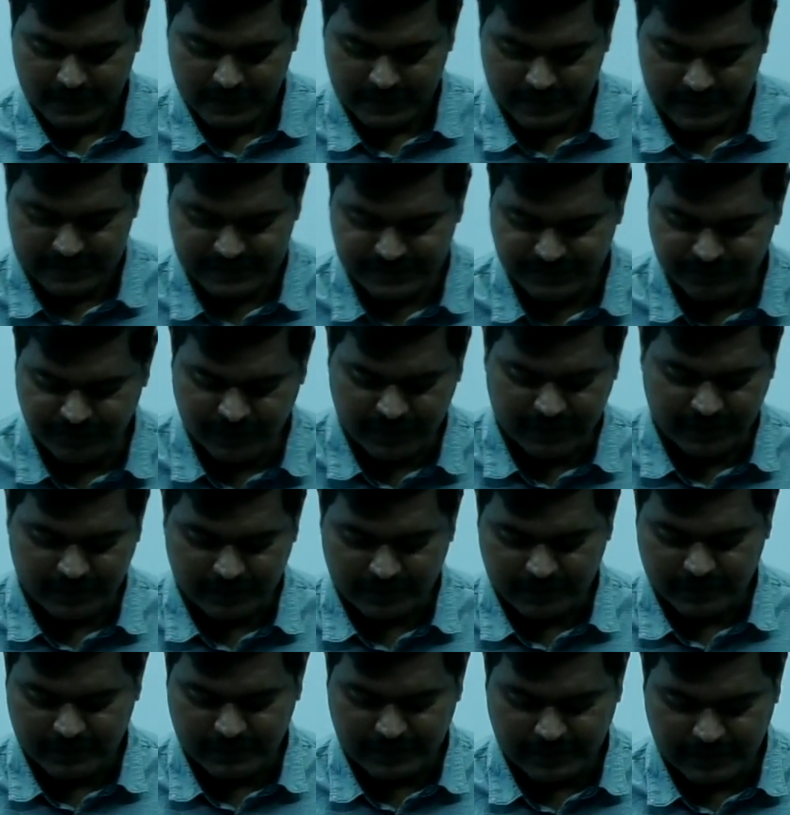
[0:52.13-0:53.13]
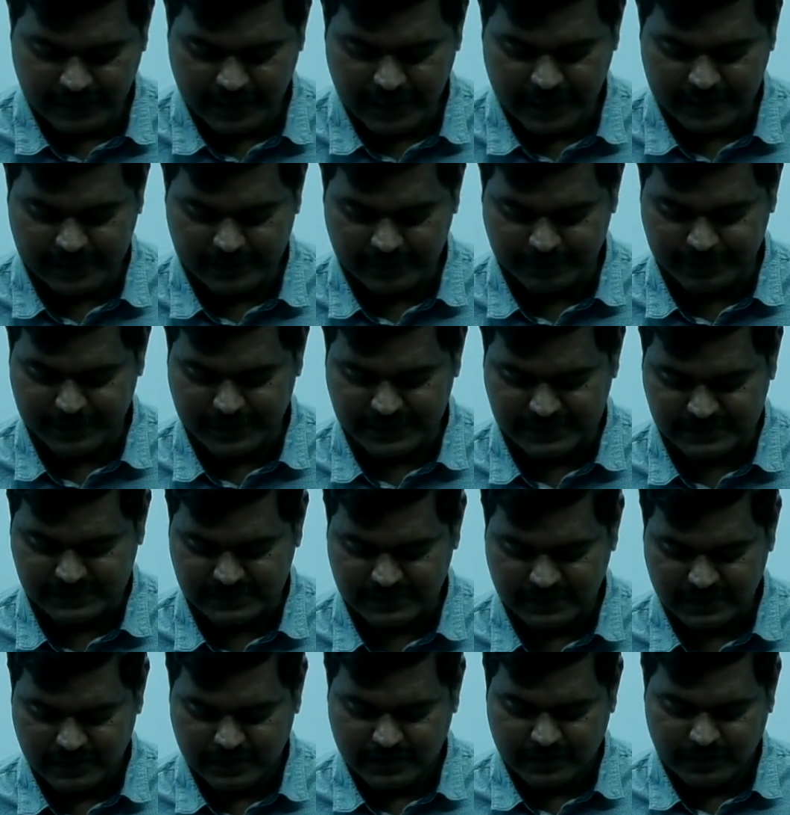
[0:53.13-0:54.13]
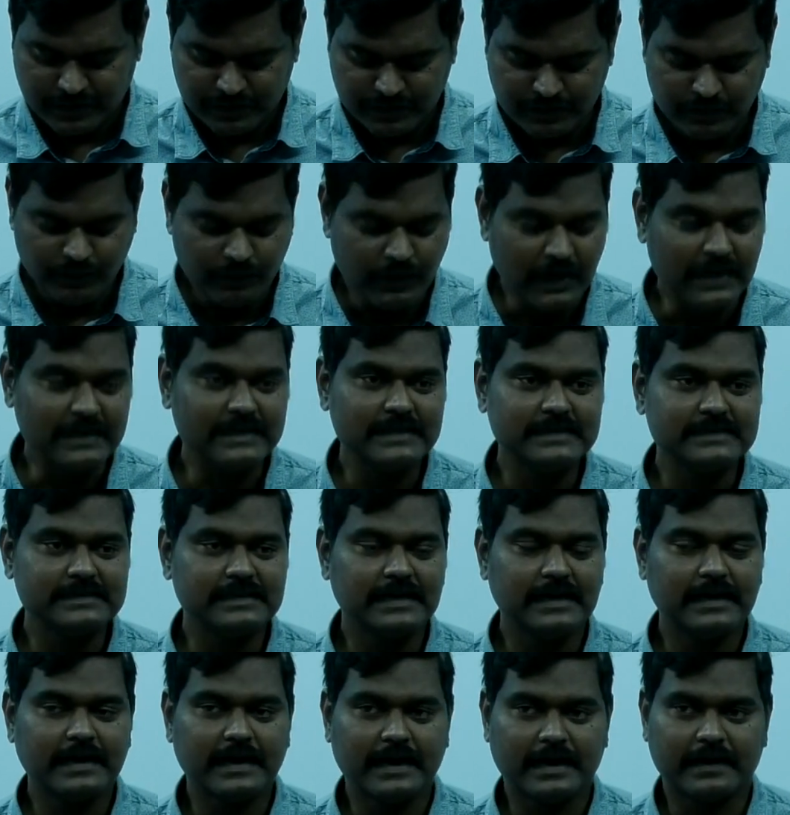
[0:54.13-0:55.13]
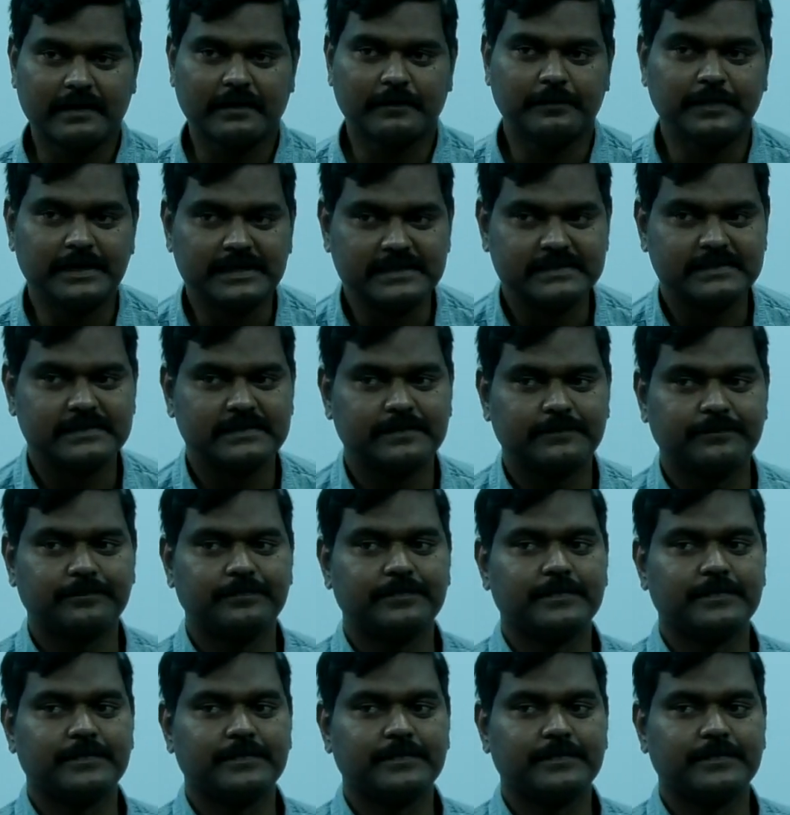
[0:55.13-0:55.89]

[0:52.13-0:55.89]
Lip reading: Next one, database. So what is the database?